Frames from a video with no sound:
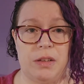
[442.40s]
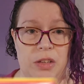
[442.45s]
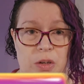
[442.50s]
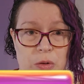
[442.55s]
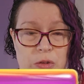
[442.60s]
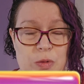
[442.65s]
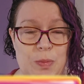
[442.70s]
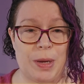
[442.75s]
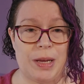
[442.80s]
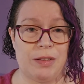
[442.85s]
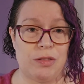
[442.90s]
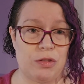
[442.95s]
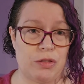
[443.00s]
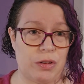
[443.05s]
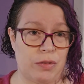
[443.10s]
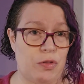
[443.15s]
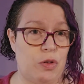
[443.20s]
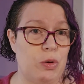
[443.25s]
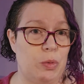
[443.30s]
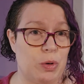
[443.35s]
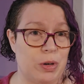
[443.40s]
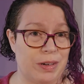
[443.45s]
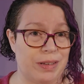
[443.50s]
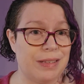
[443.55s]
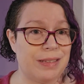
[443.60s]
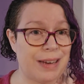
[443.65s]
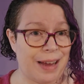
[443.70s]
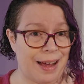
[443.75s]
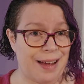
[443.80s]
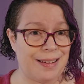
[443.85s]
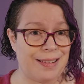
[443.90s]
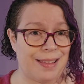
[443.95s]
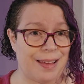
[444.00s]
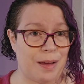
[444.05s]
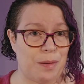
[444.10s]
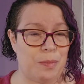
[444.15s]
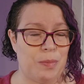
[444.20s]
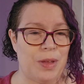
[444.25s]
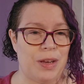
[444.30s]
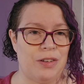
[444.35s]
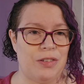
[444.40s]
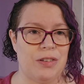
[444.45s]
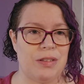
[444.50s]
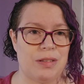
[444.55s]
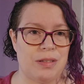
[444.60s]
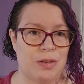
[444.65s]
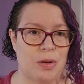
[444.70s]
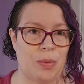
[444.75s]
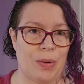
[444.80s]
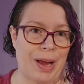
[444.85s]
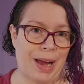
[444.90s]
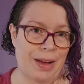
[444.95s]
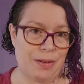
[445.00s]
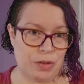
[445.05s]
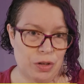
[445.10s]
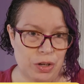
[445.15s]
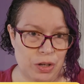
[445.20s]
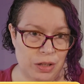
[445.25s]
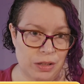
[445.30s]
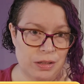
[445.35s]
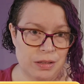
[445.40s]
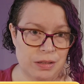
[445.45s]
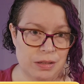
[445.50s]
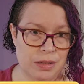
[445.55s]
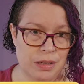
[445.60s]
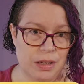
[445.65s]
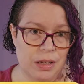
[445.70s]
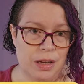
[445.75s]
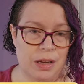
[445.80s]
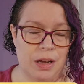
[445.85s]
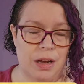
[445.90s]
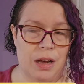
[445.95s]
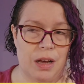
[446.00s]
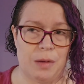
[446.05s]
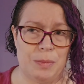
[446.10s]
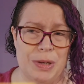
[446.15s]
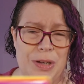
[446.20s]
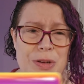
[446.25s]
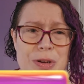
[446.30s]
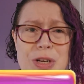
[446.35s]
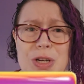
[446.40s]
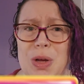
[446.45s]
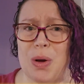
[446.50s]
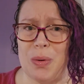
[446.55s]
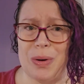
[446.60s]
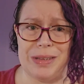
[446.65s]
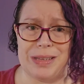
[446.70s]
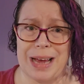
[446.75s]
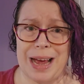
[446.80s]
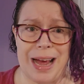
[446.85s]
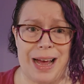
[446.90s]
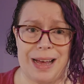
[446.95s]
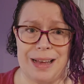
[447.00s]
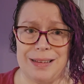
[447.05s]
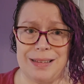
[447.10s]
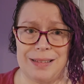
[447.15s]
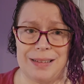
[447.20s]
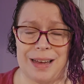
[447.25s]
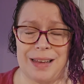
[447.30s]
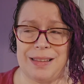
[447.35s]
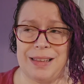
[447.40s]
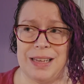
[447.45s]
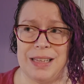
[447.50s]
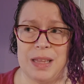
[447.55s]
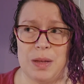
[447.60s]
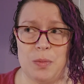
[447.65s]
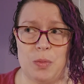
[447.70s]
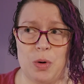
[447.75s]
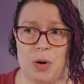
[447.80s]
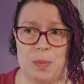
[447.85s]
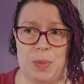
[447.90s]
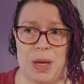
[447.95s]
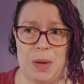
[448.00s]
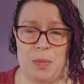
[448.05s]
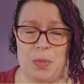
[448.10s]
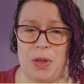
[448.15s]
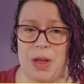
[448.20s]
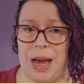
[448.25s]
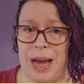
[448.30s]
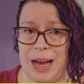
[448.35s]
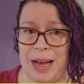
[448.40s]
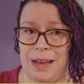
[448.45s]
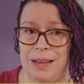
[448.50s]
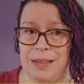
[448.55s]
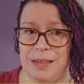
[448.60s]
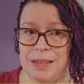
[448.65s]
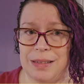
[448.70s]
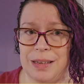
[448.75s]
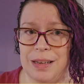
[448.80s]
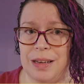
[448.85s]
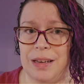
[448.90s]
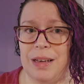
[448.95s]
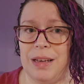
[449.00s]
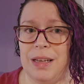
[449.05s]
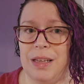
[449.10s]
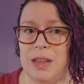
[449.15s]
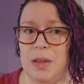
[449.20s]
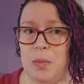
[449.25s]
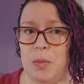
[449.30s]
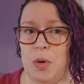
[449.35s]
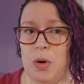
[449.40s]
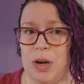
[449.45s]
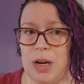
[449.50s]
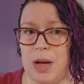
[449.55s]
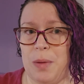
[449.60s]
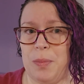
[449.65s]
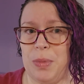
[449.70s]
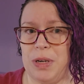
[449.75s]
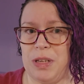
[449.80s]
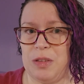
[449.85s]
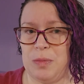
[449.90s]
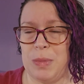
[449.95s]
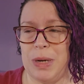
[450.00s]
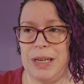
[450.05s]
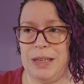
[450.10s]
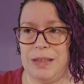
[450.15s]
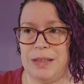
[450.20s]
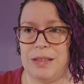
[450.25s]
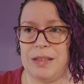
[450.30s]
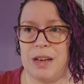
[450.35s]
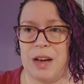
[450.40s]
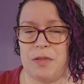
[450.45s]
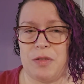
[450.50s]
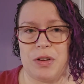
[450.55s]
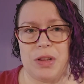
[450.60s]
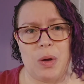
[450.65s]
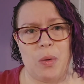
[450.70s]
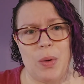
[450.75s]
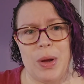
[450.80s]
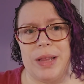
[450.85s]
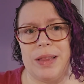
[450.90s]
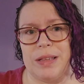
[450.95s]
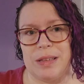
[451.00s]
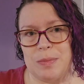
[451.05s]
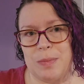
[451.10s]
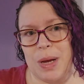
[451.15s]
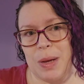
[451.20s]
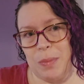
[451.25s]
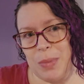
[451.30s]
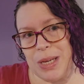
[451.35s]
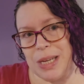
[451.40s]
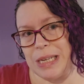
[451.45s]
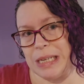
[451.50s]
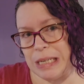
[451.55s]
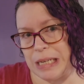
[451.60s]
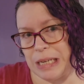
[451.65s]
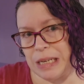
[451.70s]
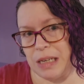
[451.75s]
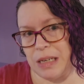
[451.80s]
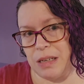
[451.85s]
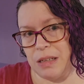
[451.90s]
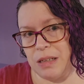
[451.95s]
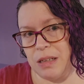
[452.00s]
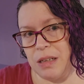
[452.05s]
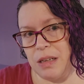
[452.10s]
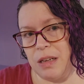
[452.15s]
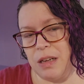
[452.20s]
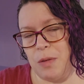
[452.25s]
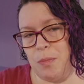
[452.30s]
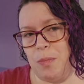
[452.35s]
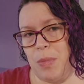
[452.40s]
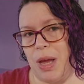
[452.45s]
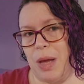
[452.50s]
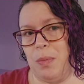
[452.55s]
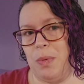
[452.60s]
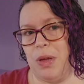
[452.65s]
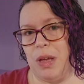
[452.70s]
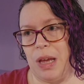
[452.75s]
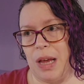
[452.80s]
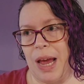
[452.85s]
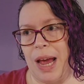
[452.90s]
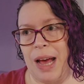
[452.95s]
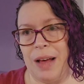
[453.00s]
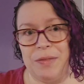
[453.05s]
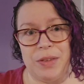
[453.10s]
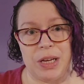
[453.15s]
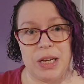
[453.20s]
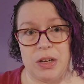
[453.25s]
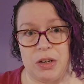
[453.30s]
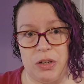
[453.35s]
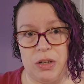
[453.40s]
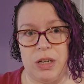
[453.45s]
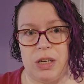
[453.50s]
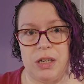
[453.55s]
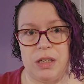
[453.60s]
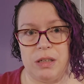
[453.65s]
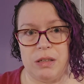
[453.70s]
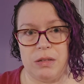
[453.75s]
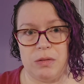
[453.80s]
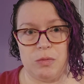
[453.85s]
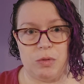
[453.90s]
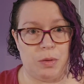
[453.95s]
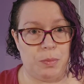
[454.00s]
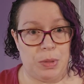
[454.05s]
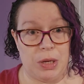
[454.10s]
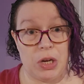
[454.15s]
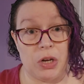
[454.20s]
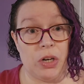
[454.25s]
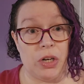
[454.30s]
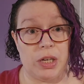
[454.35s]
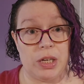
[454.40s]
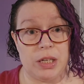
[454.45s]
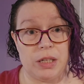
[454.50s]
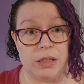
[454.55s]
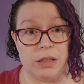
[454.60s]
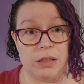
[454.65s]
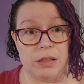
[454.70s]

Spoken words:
spacers. If you were to stack them, they just don't have hoods. And you can always ask. I think the more people ask, the more companies might discover that, wait, this might be a need. Maybe having a hood would be good,